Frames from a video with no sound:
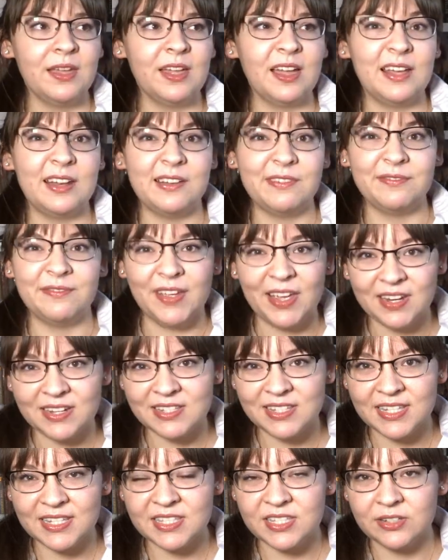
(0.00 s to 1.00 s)
kind of
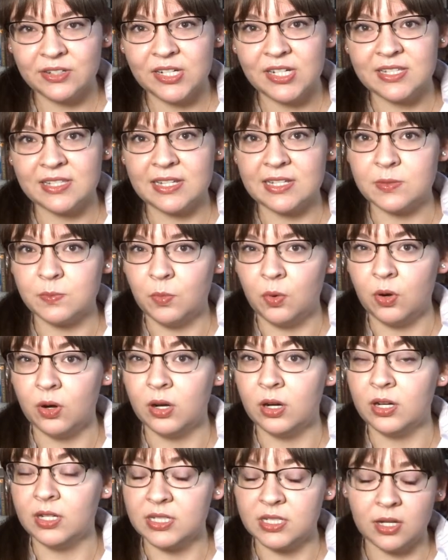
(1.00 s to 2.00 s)
fantasy series that's
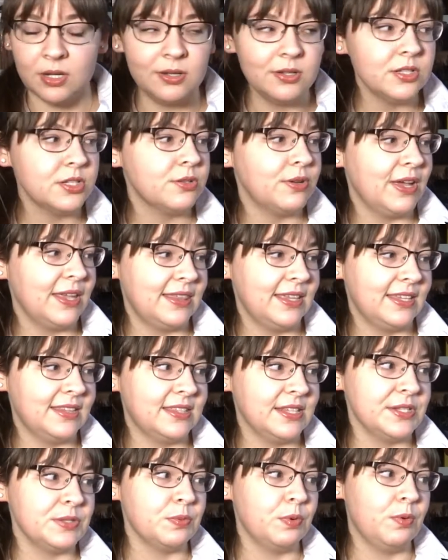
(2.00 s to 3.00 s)
more adult, so I think
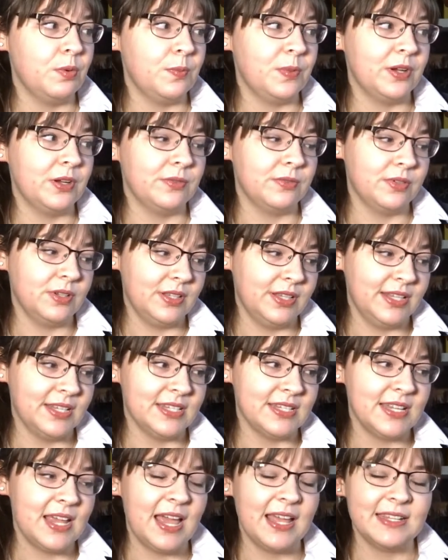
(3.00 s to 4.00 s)
this one will be really
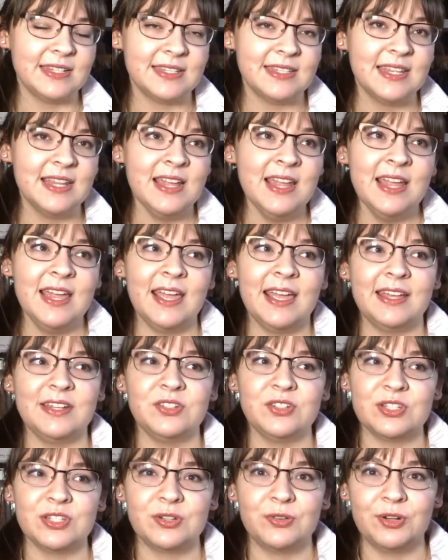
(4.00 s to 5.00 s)
intense and
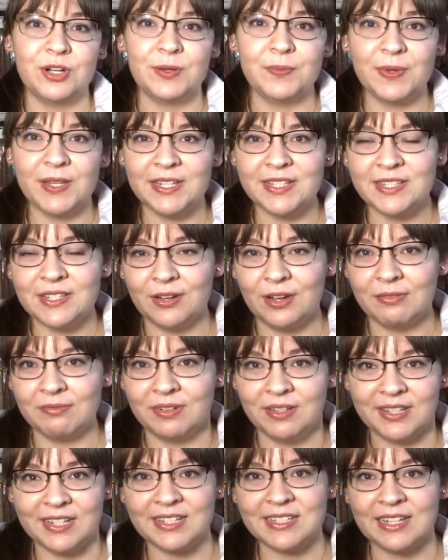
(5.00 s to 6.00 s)
just creepy, so I'm
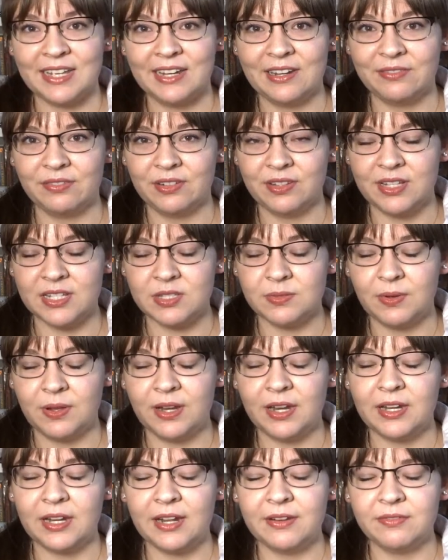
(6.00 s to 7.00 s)
really excited for this
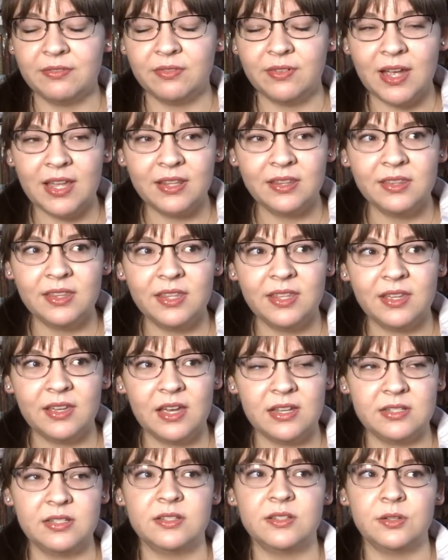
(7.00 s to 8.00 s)
one. And I've read the
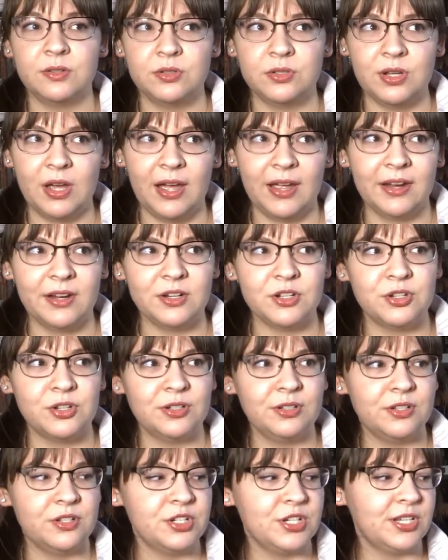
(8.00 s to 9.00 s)
Cousins of Dire
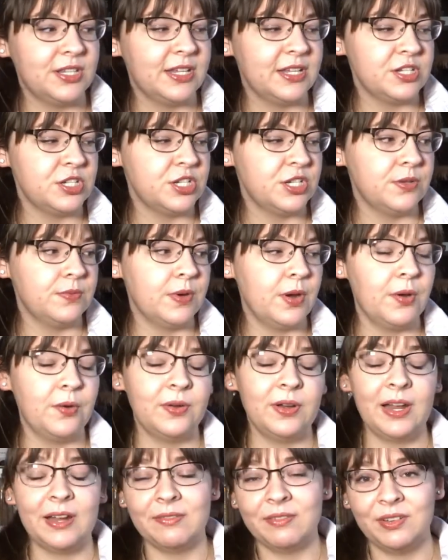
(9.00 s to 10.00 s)
trilogy that she wrote,
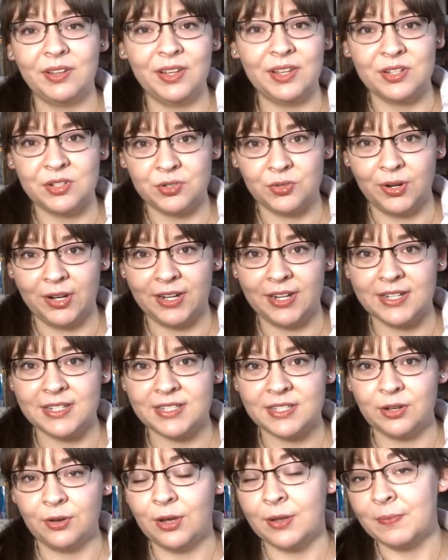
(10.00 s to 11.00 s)
and I really enjoyed it,
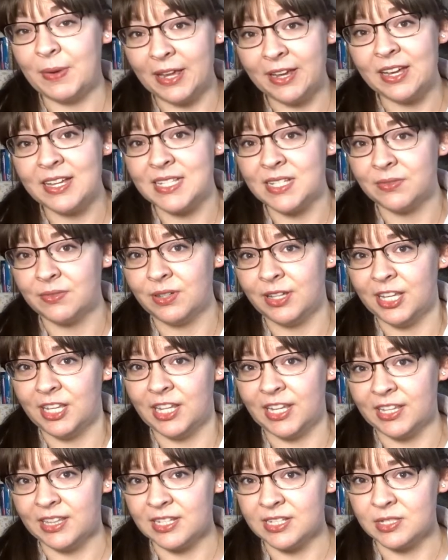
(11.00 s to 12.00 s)
so, and my cousin really
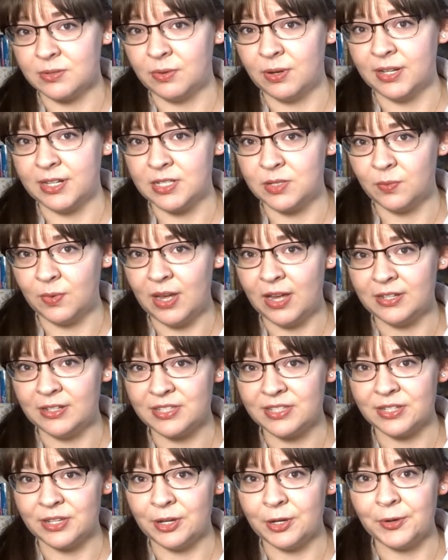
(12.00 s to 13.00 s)
liked this one as well,
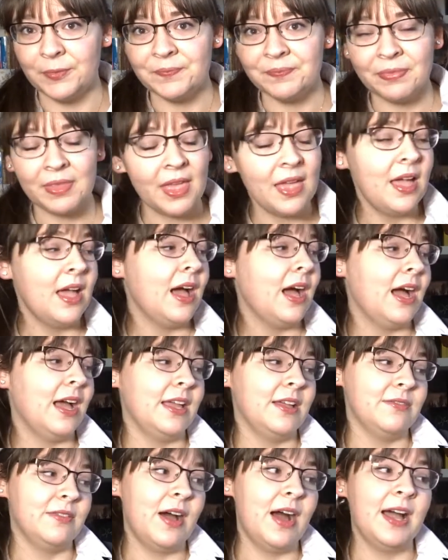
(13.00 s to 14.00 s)
so I
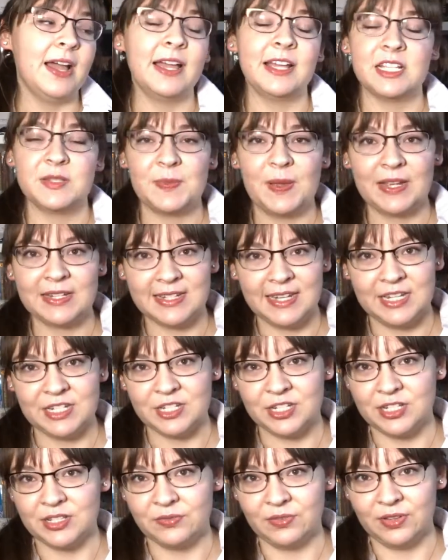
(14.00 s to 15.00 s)
have high
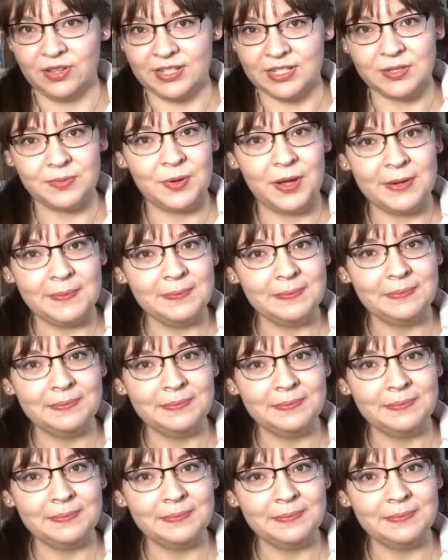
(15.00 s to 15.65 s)
expectations for this one.